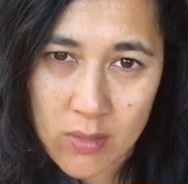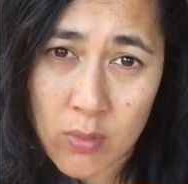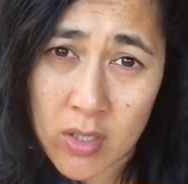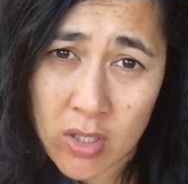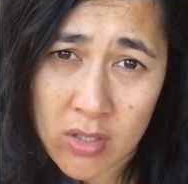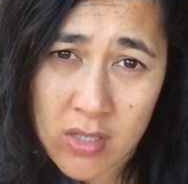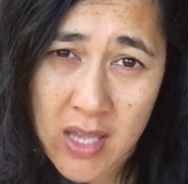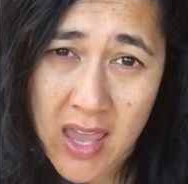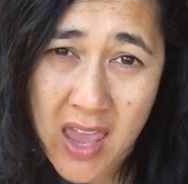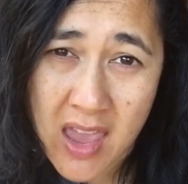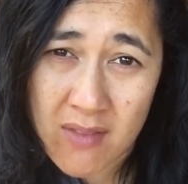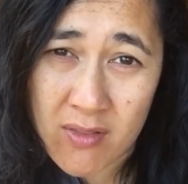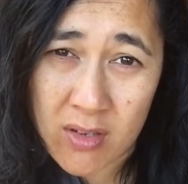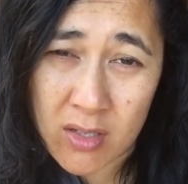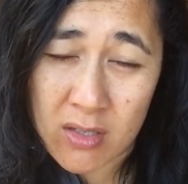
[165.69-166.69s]
that we're going to
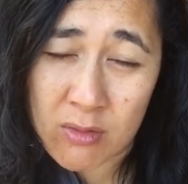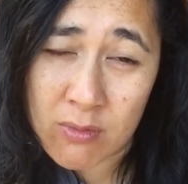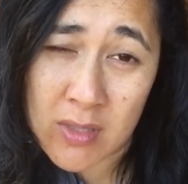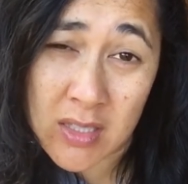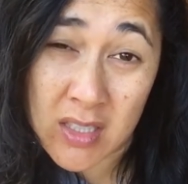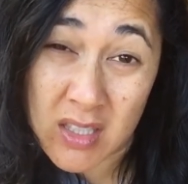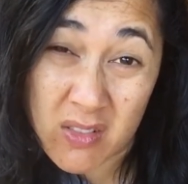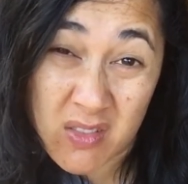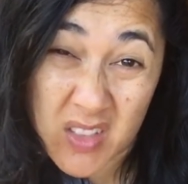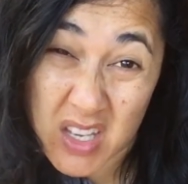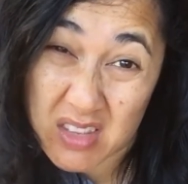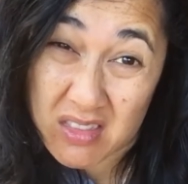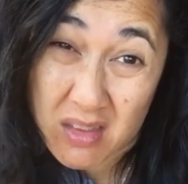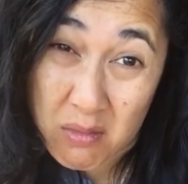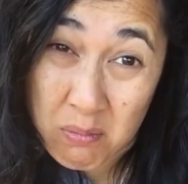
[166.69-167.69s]
have are going to really
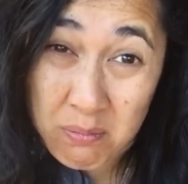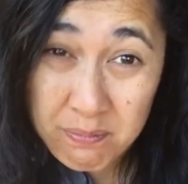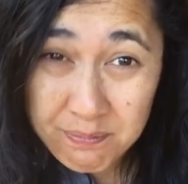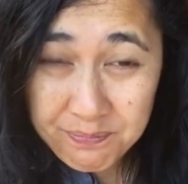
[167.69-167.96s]
affect them.